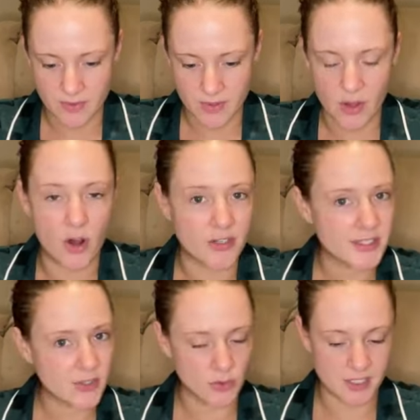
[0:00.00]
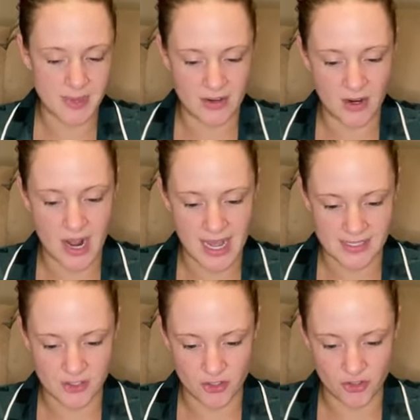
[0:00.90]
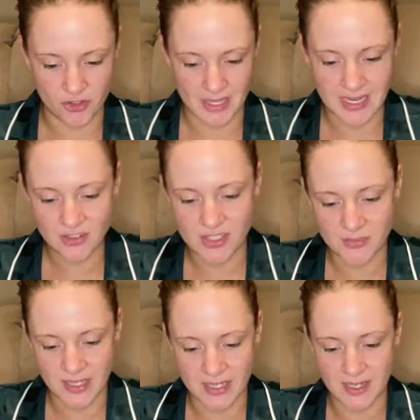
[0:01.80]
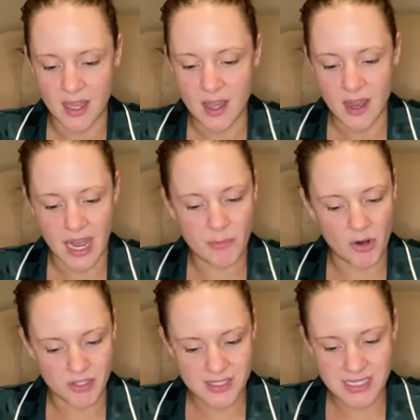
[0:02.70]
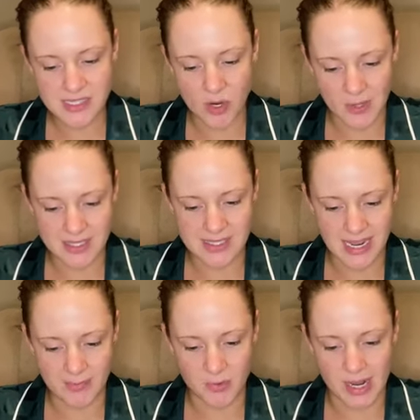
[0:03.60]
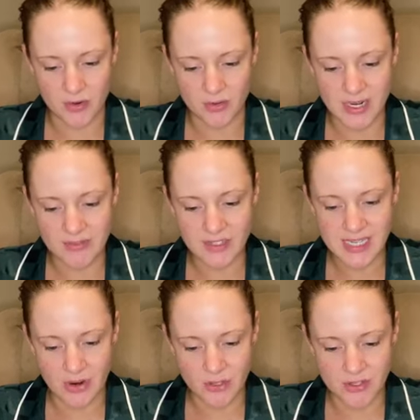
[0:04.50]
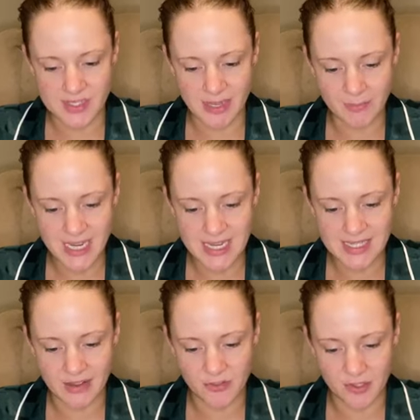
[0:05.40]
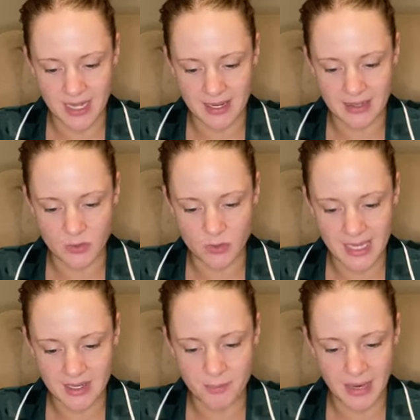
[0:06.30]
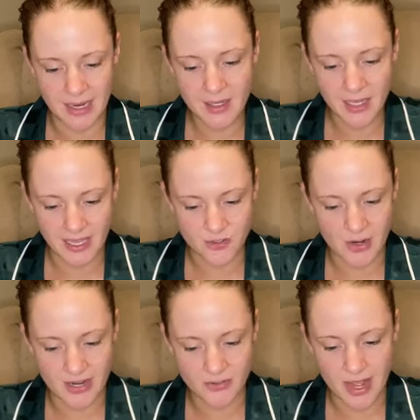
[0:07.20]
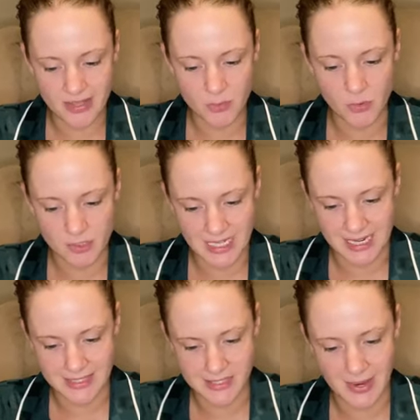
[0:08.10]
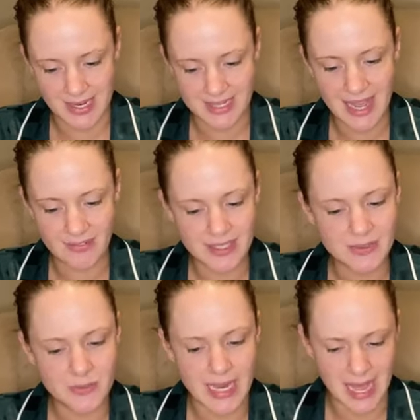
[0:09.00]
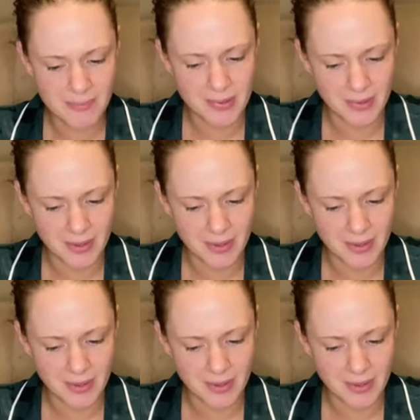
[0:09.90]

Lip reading: her honest thoughts about her eye surgery, she's written, I'm honestly so unstable. I couldn't even tell you. Some days I feel like I look like a bug and try to find the Mortine so I can have a little nap.